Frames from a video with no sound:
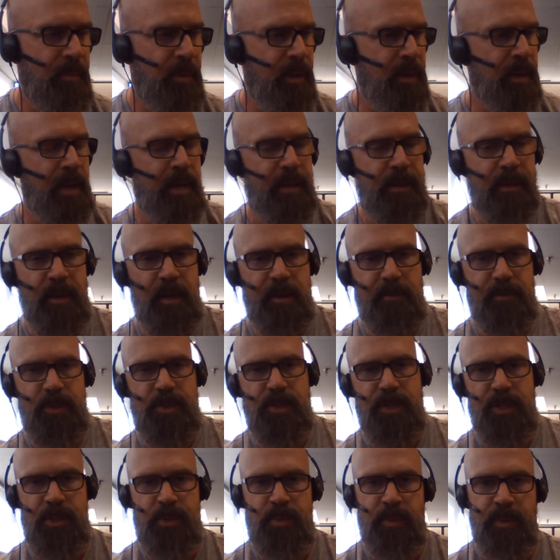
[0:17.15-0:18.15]
on, I had a
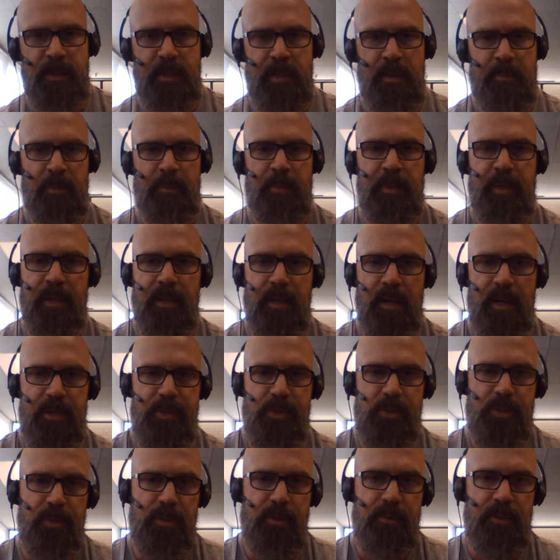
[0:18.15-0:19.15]
conversation with a couple of my
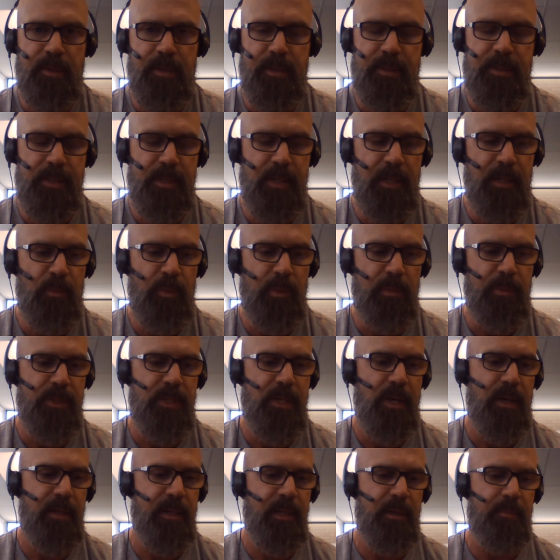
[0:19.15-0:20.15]
guys earlier on today, and we were
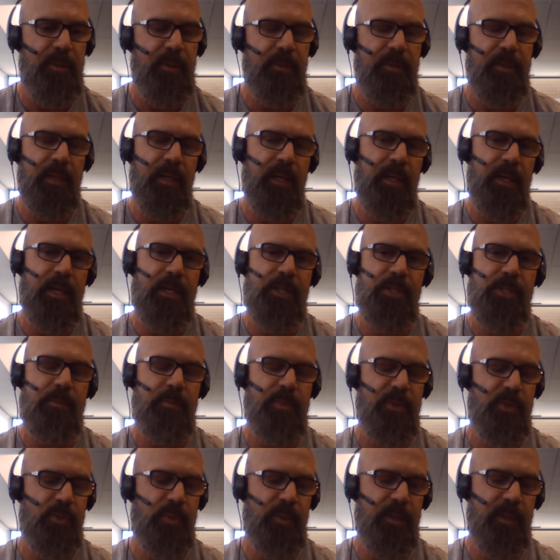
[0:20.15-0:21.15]
talking about the connection
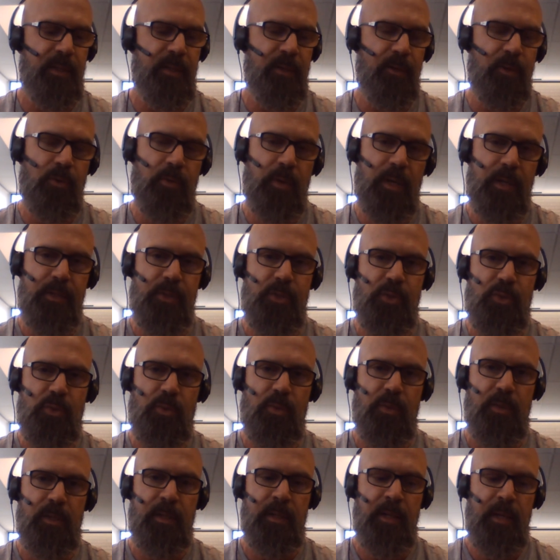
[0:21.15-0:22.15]
between credit
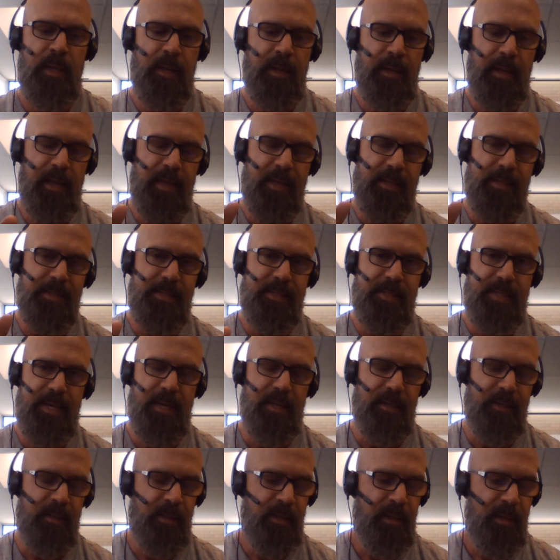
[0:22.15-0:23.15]
score and
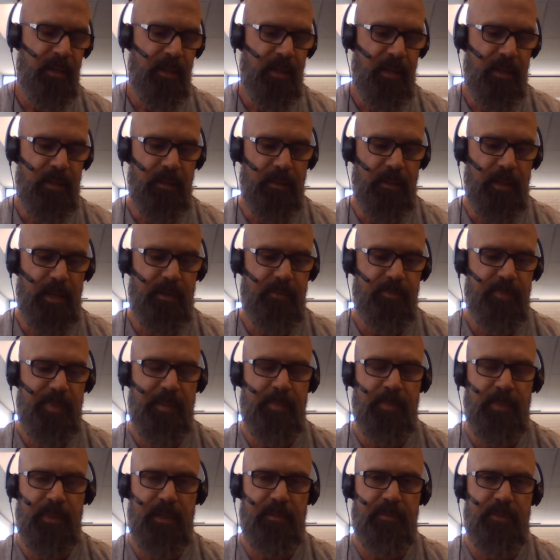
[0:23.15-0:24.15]
debt. And a lot of
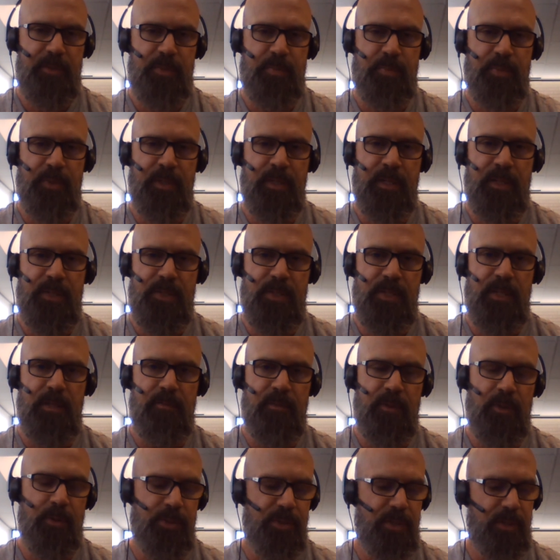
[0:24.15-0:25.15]
people have this
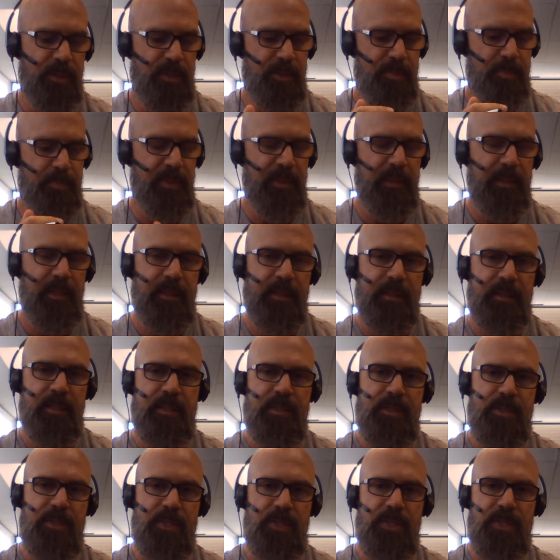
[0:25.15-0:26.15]
preconceived notion, this
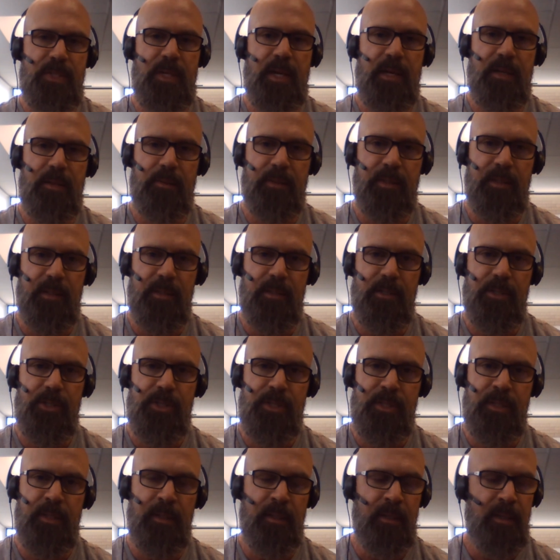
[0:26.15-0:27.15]
plugged-in societal
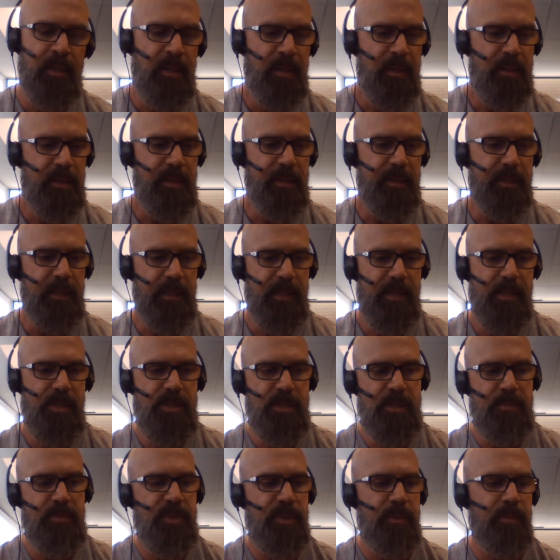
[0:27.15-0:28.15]
conditioning that leads
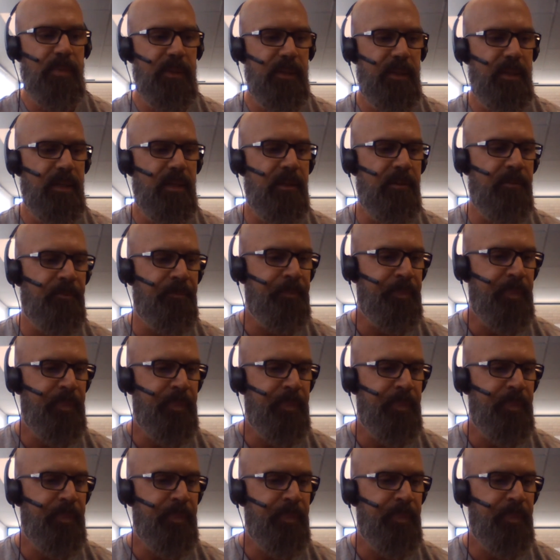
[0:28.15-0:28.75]
them to believe